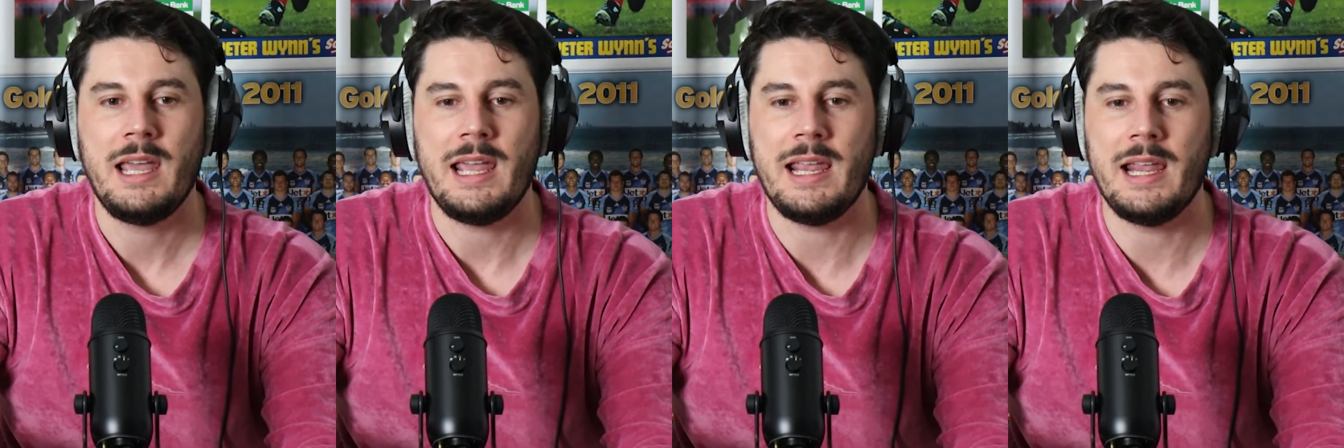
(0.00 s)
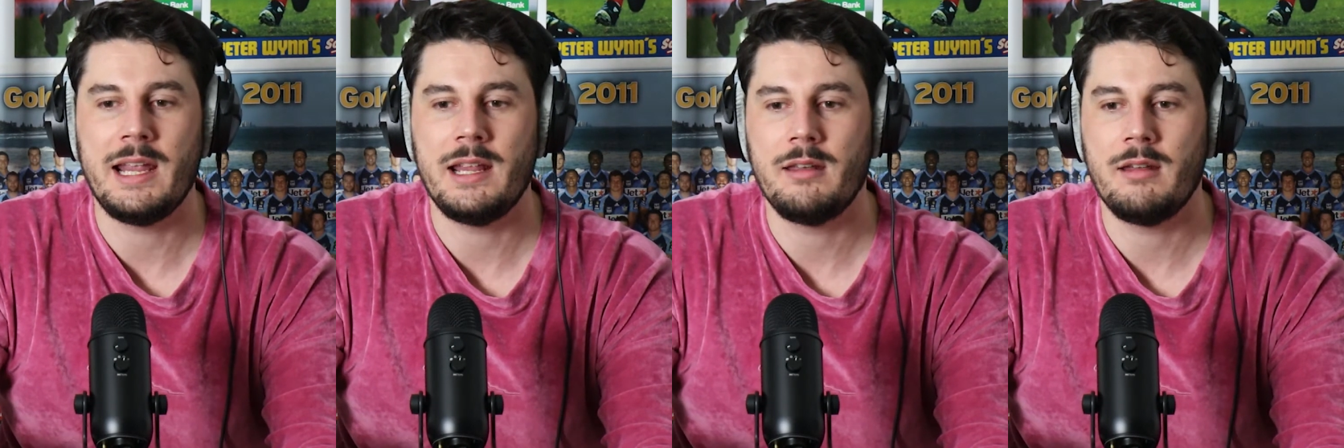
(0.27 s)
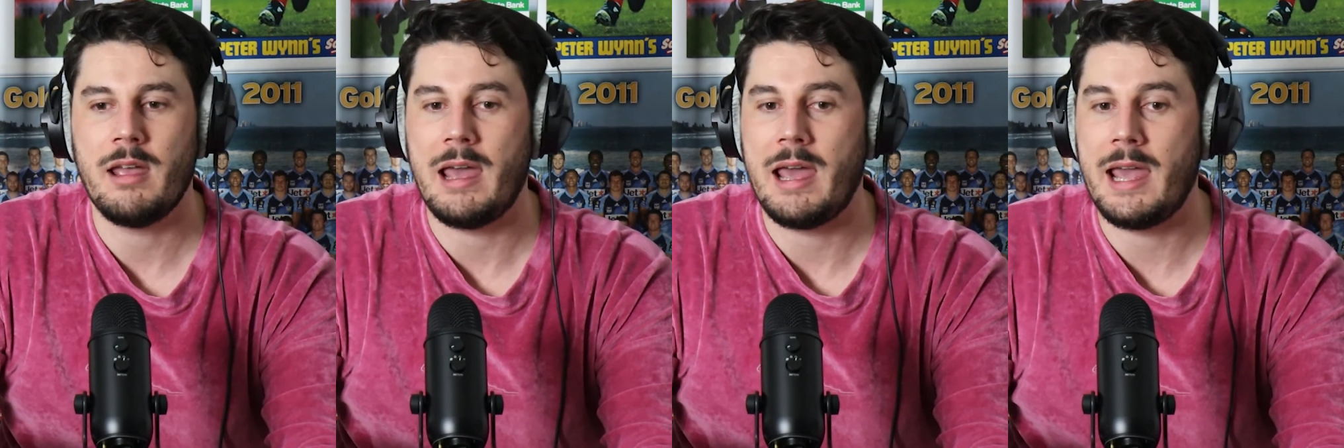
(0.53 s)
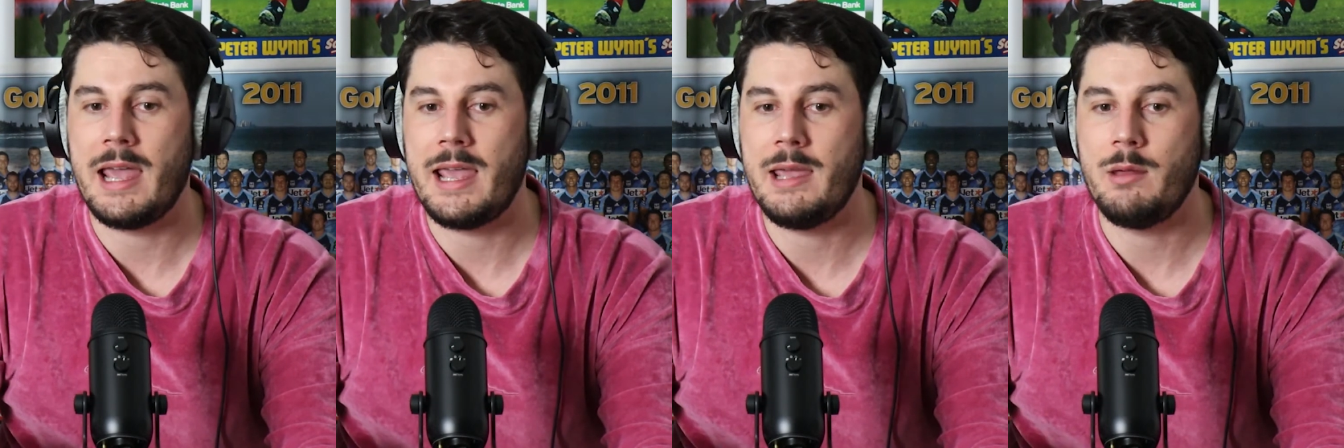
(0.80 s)
in
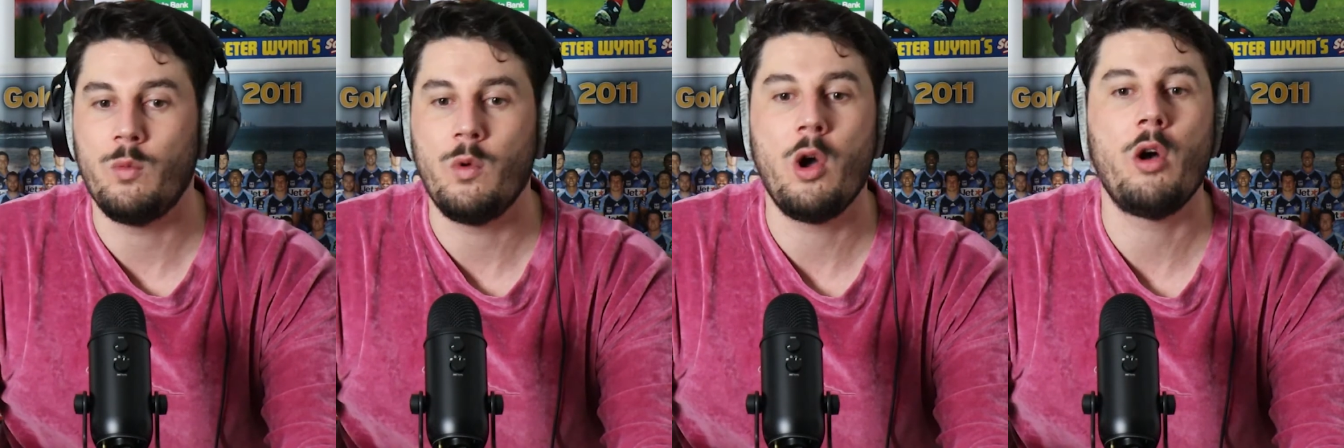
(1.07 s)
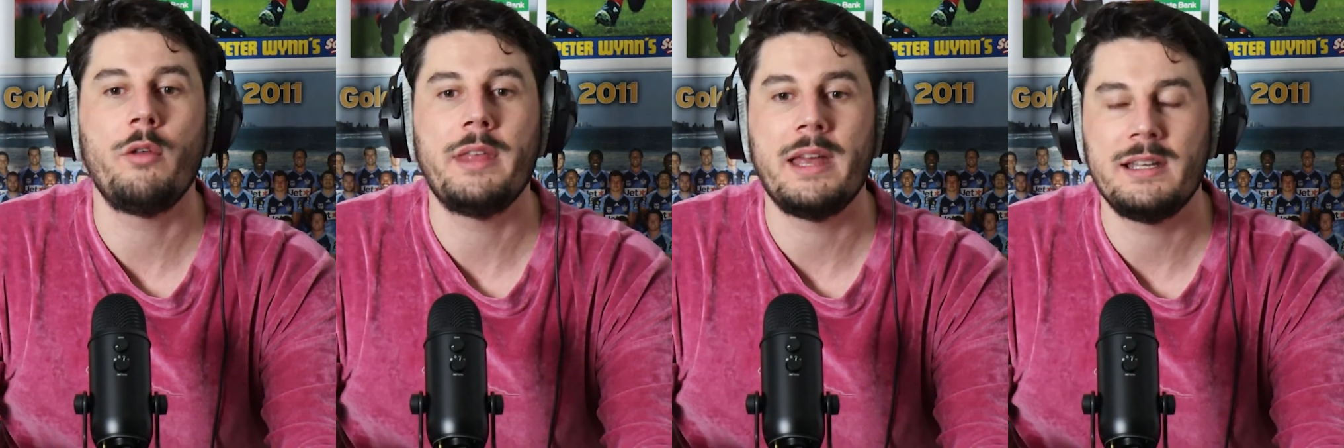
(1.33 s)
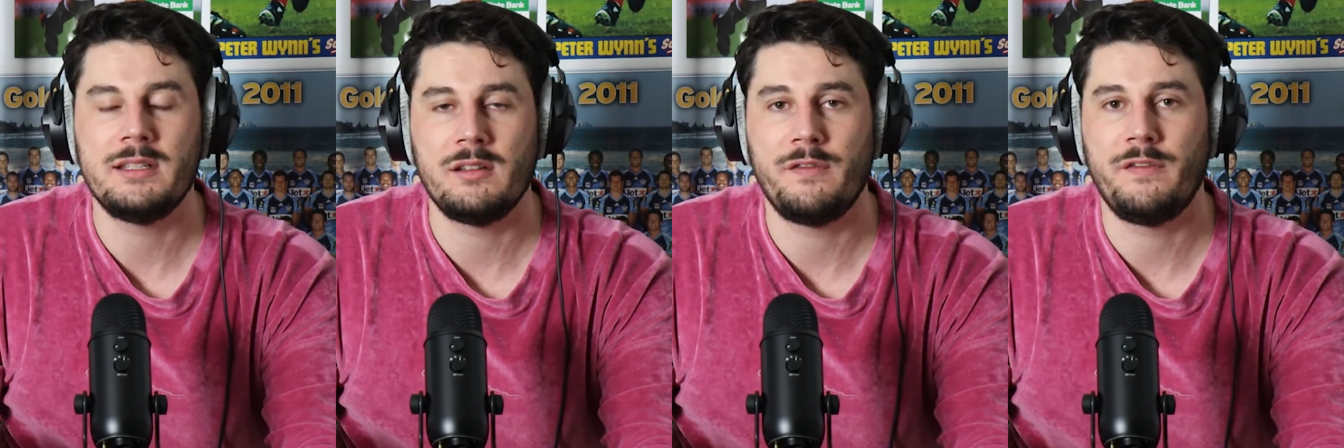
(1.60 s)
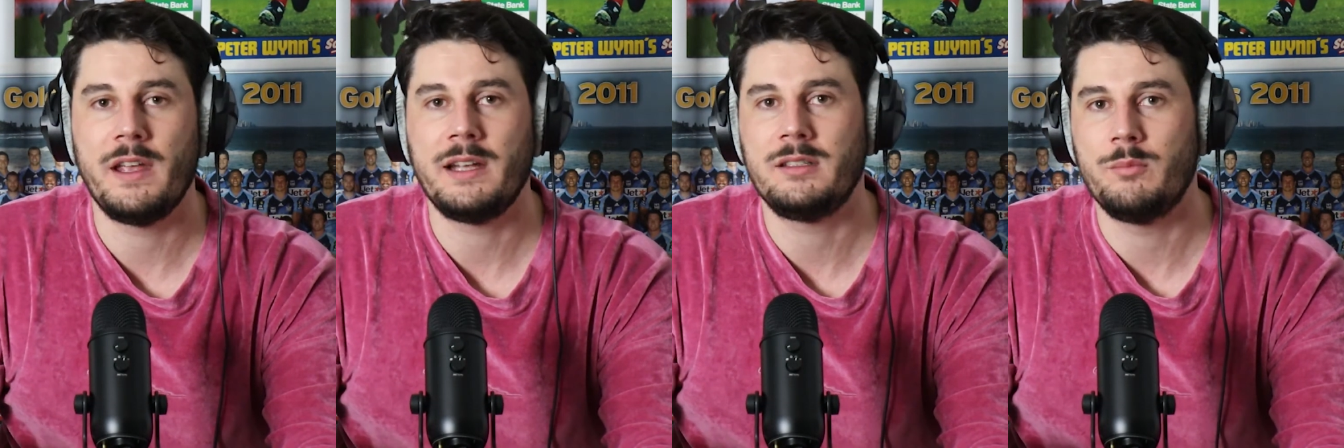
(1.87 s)
a world that is
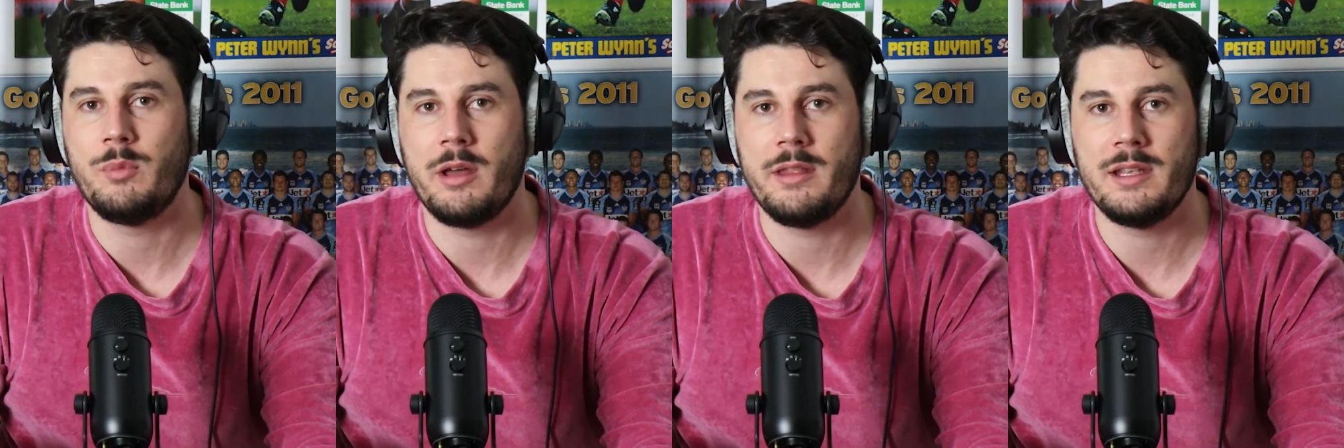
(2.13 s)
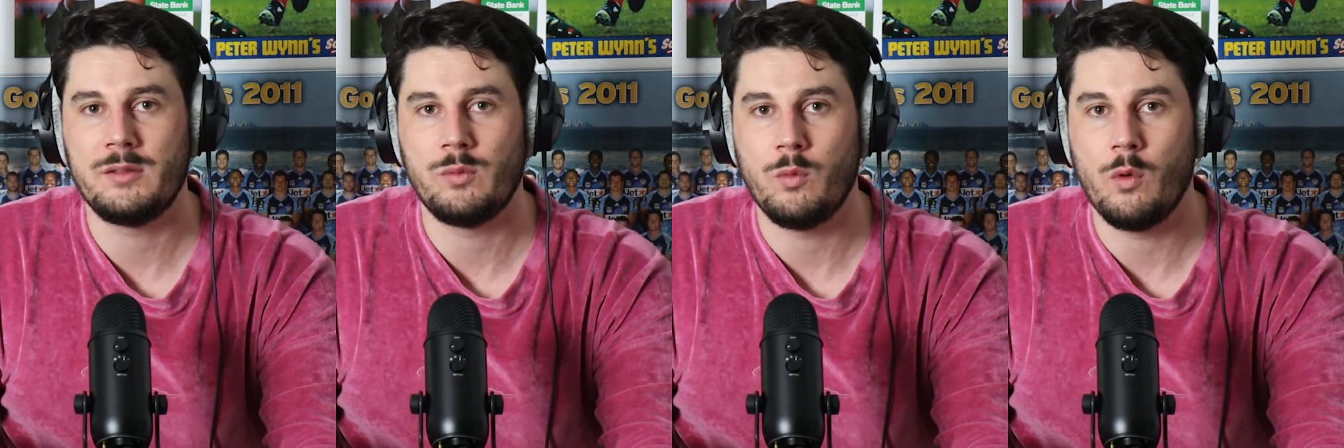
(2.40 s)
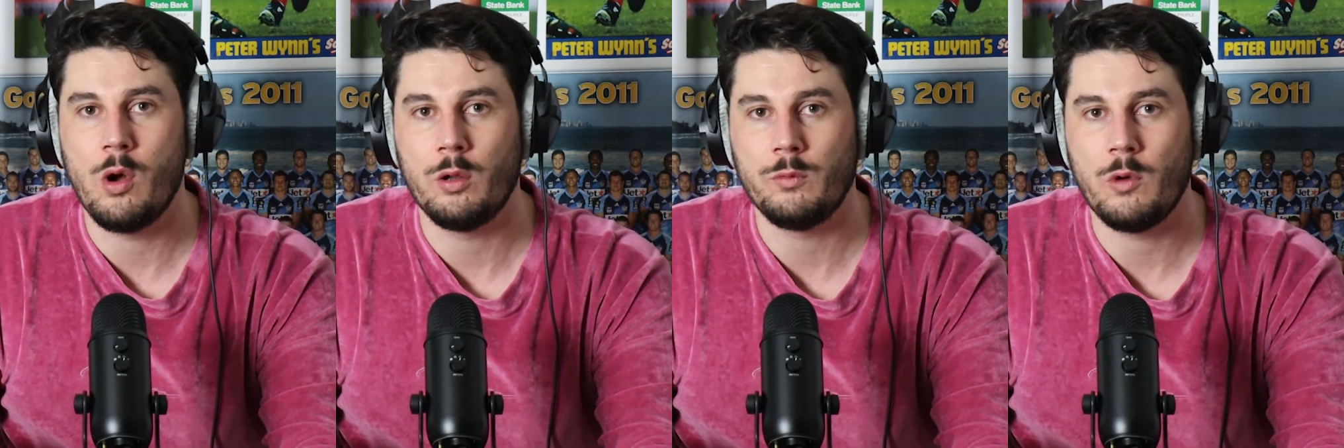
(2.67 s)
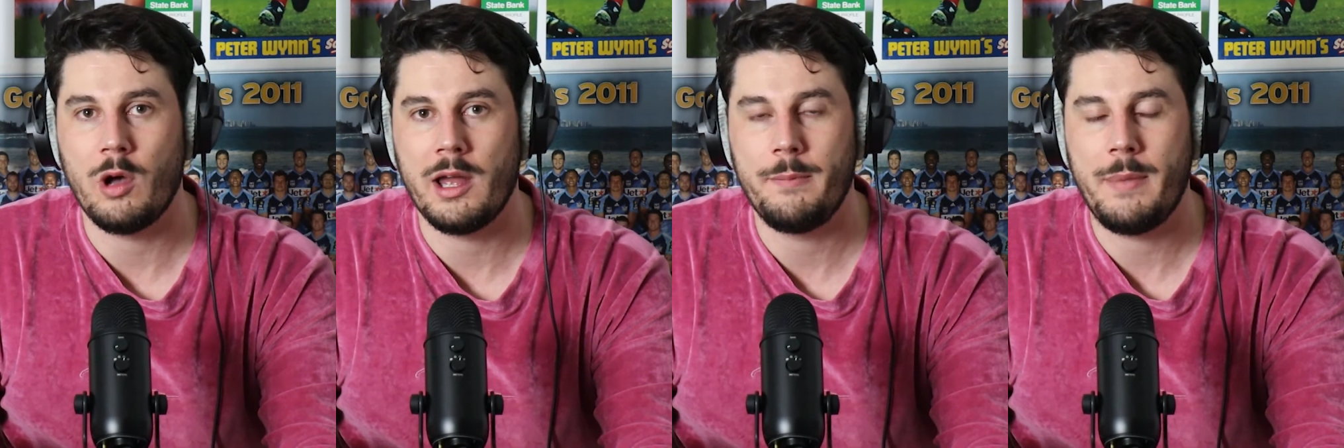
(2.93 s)
affected by this
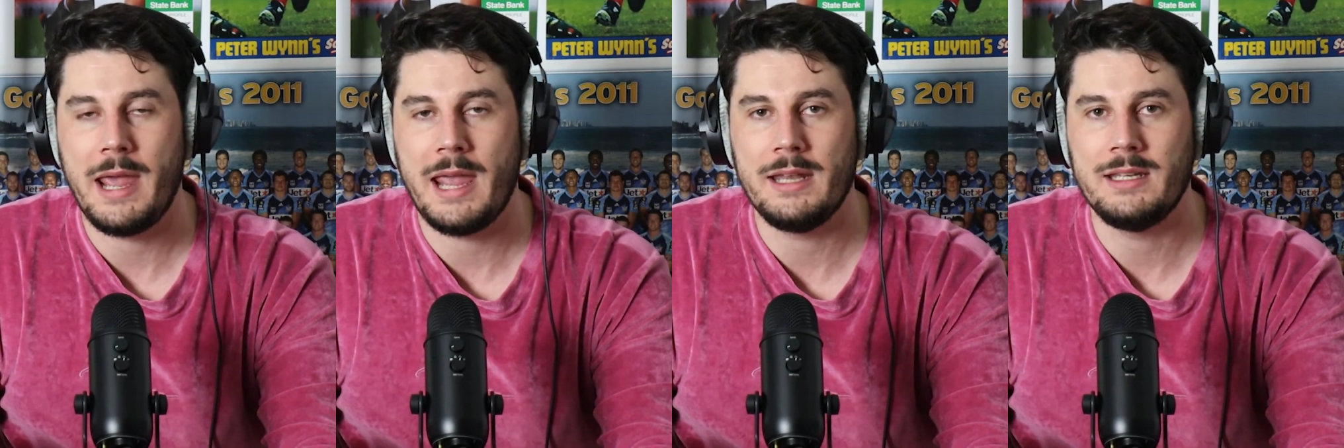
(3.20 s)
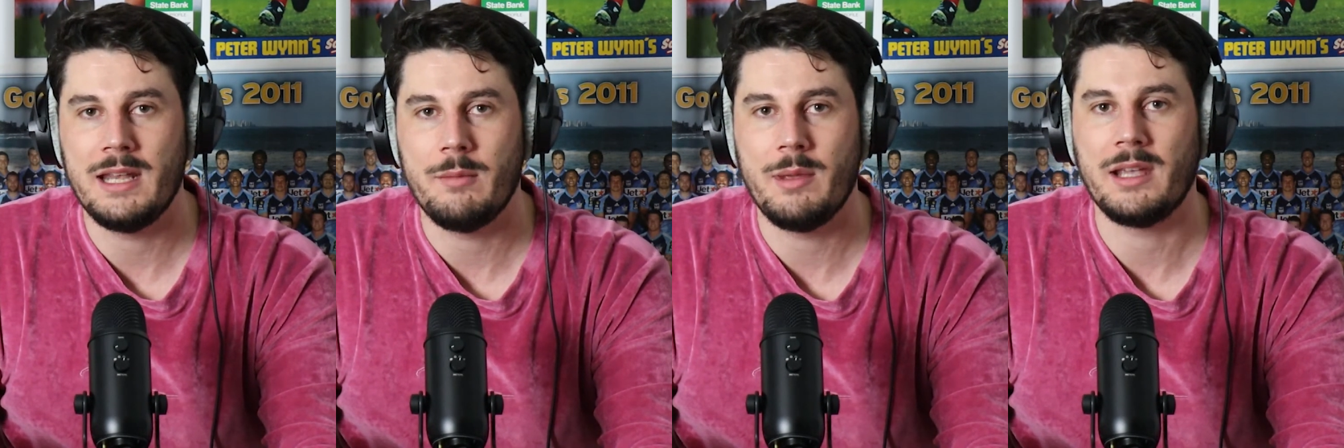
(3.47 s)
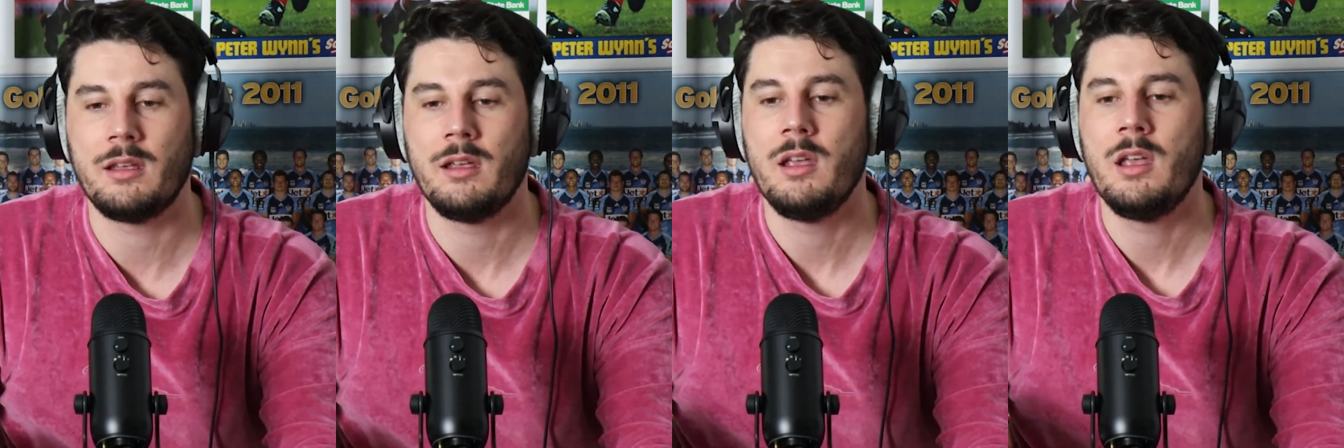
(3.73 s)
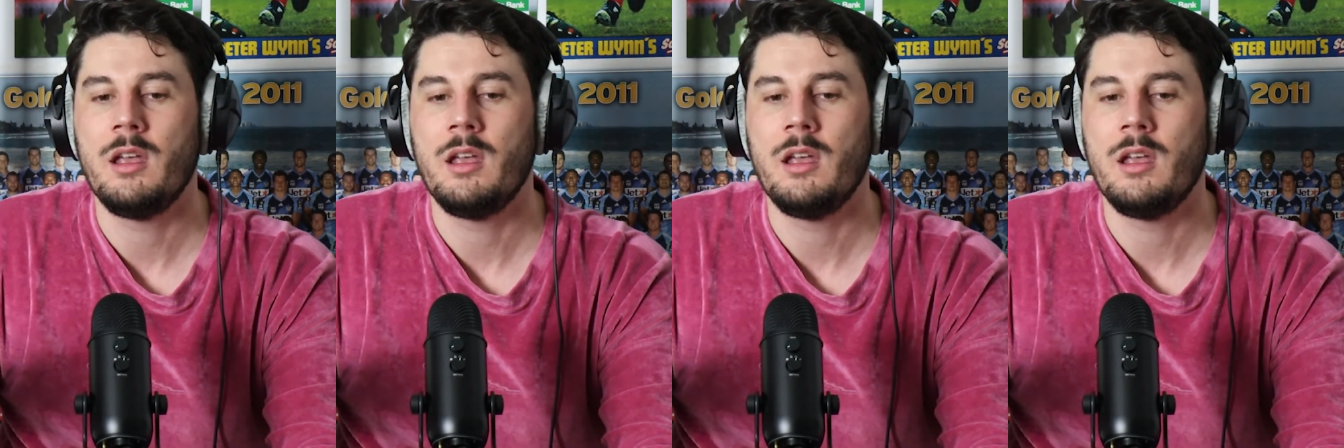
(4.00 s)
worldwide pandemic,